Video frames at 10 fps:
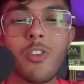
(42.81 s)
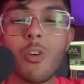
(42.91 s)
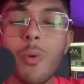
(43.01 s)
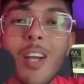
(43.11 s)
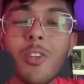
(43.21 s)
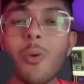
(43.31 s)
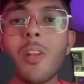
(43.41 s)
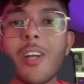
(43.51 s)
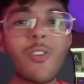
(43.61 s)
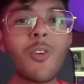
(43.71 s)
what I don't
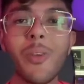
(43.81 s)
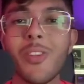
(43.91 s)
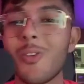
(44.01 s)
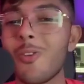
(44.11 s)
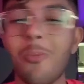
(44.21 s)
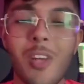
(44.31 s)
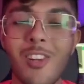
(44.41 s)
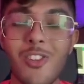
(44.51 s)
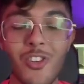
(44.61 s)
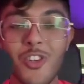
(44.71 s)
like to do on this YouTube channel
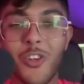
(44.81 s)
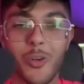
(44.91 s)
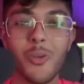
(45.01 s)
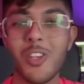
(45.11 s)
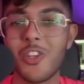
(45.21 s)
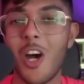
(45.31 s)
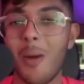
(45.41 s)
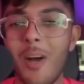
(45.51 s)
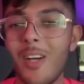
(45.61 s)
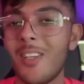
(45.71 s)
is just show you the chart
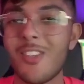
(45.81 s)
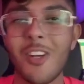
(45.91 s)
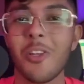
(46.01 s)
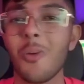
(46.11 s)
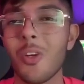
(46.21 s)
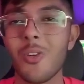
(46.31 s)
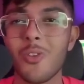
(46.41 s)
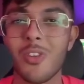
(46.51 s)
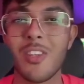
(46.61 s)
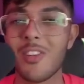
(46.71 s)
pattern, tell you what
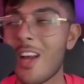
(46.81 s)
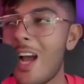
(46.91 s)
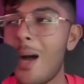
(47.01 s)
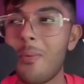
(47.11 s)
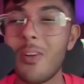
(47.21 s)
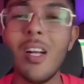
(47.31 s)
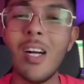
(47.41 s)
usually is going to happen,